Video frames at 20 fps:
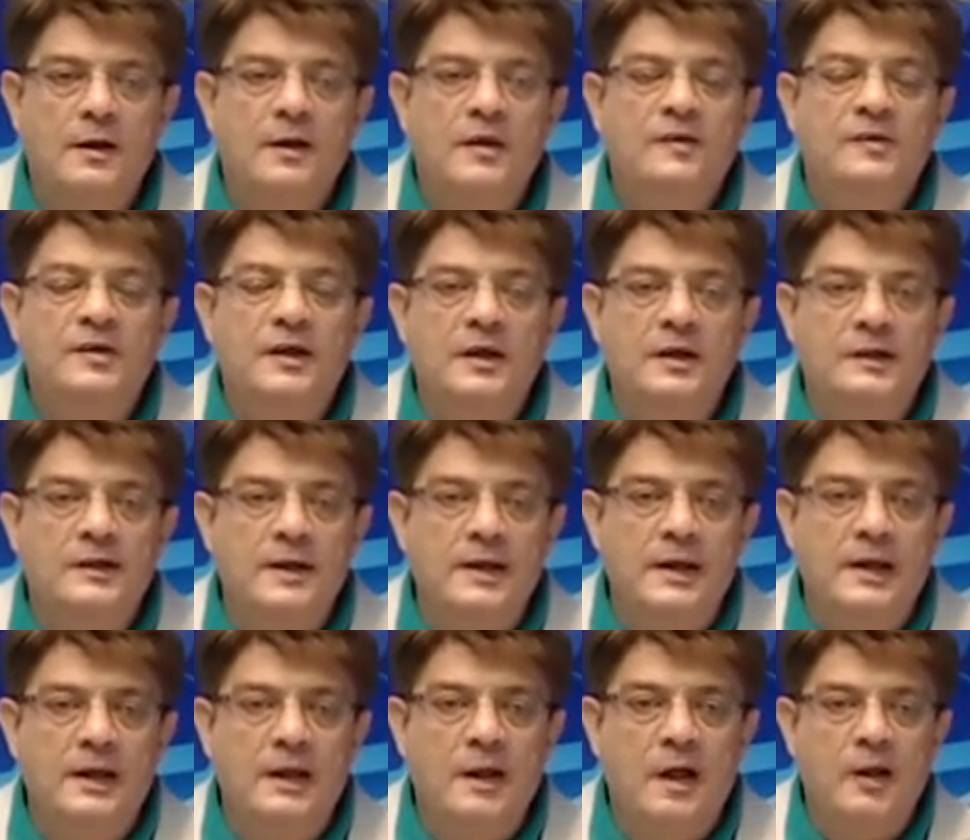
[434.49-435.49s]
Sayyid Ali
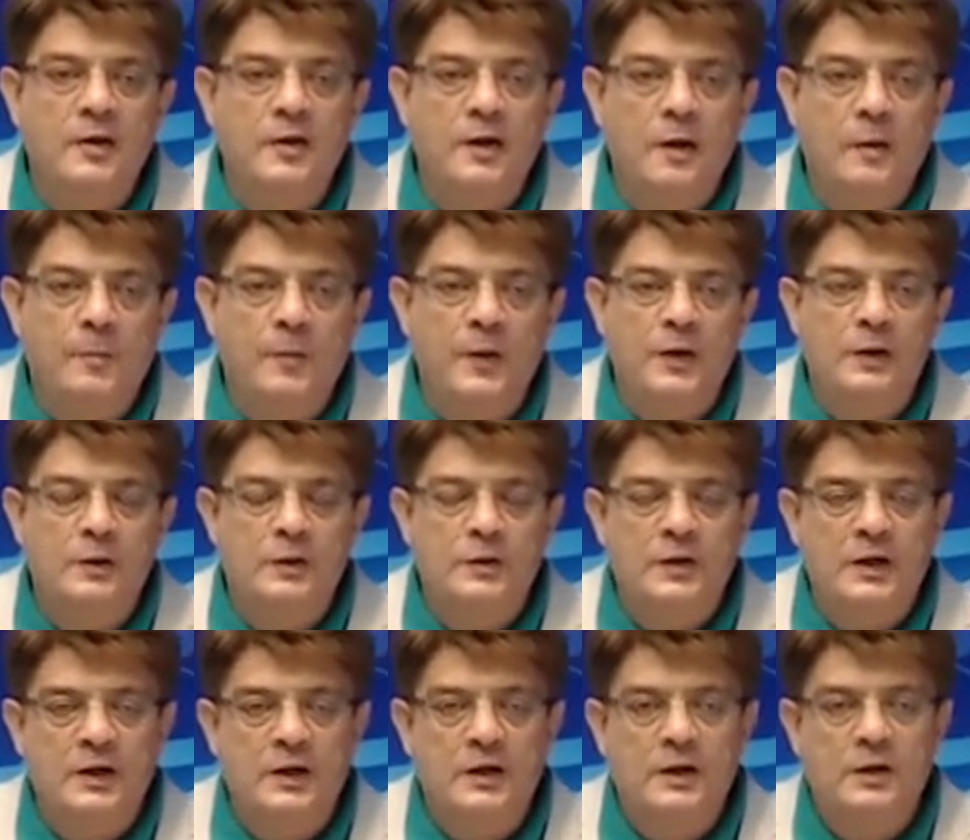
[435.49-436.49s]
Gilani appealed to the
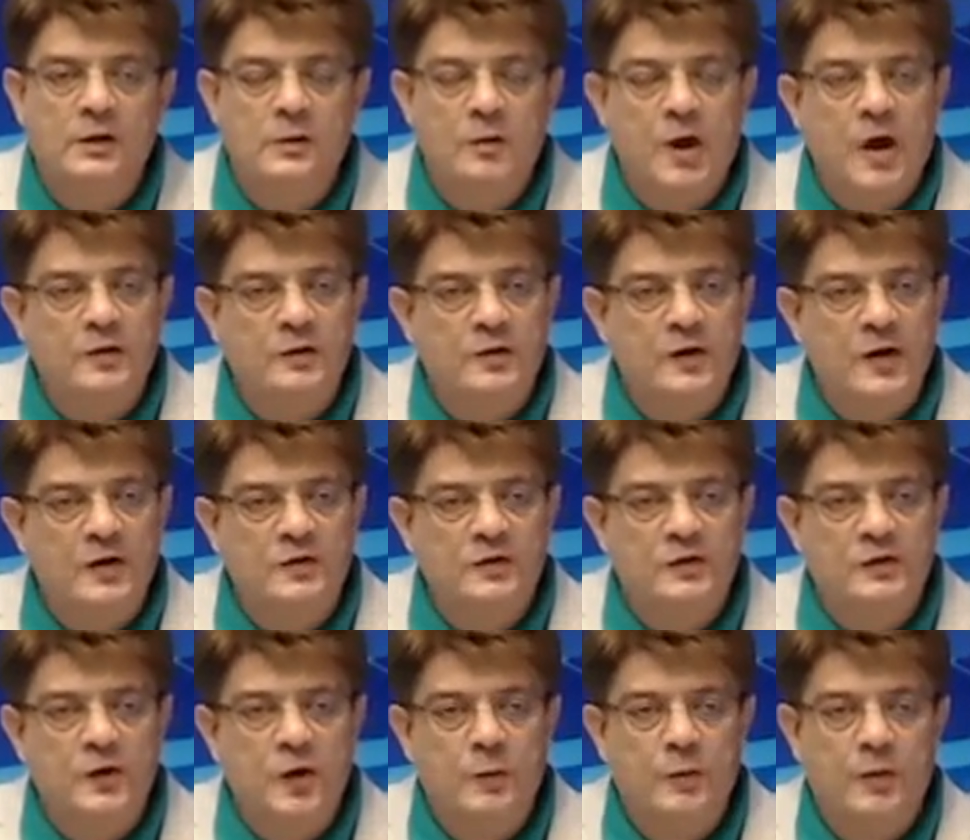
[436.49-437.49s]
United
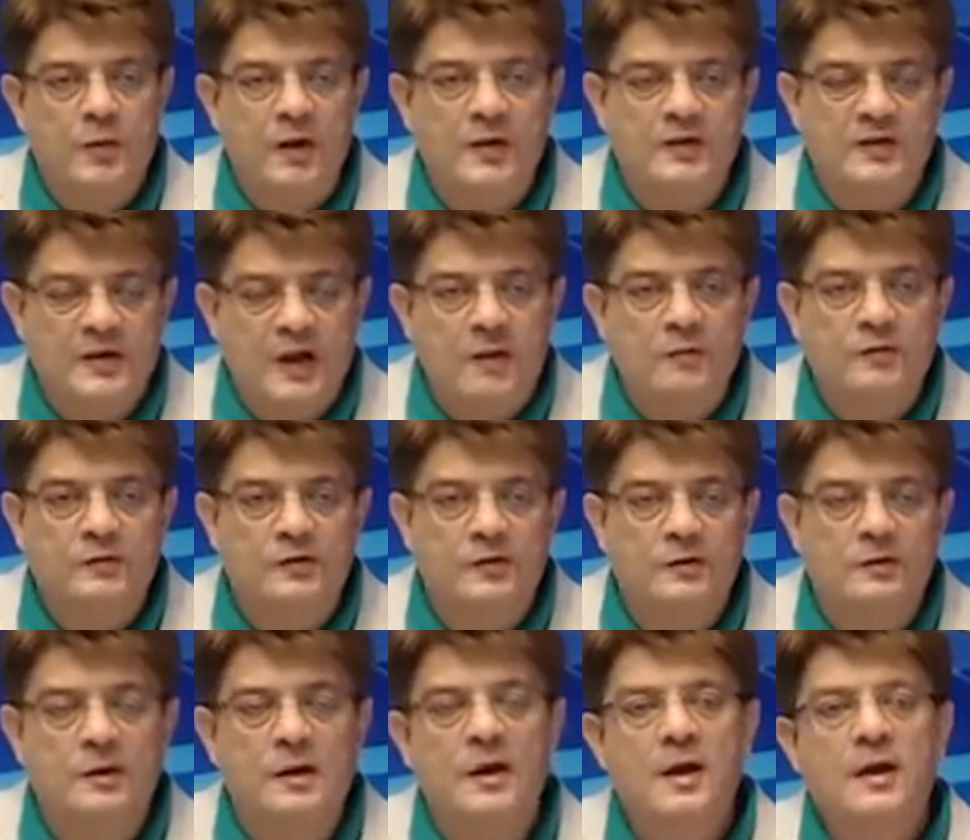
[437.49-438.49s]
Nations Human Rights
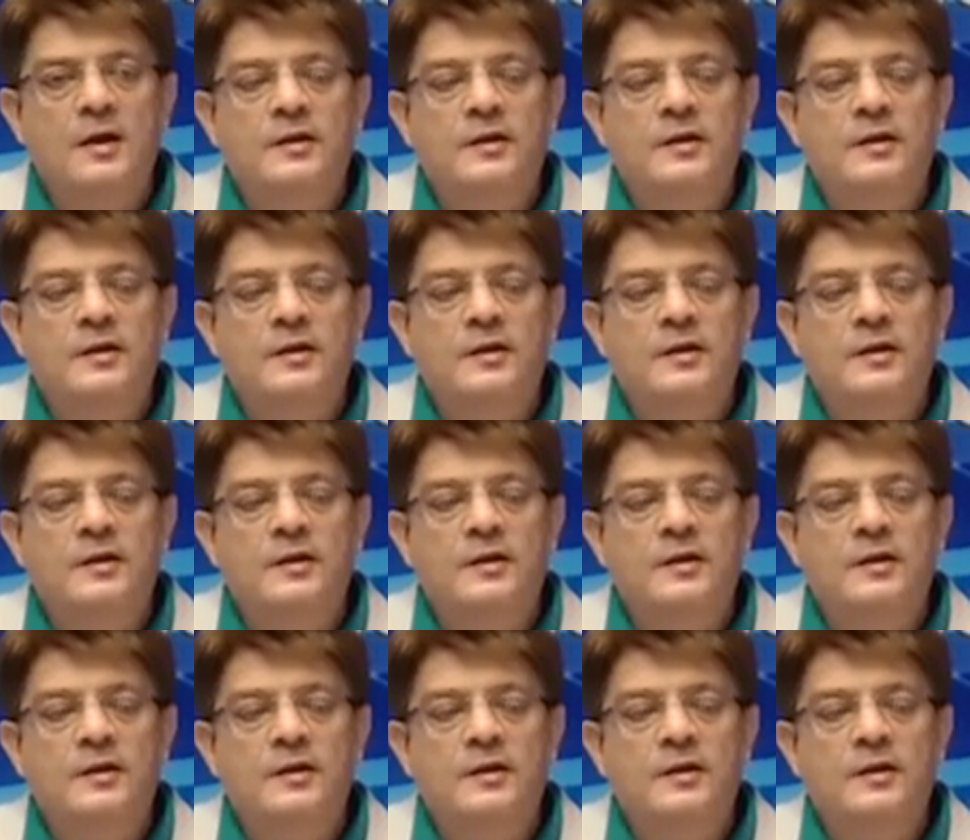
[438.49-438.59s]
Council,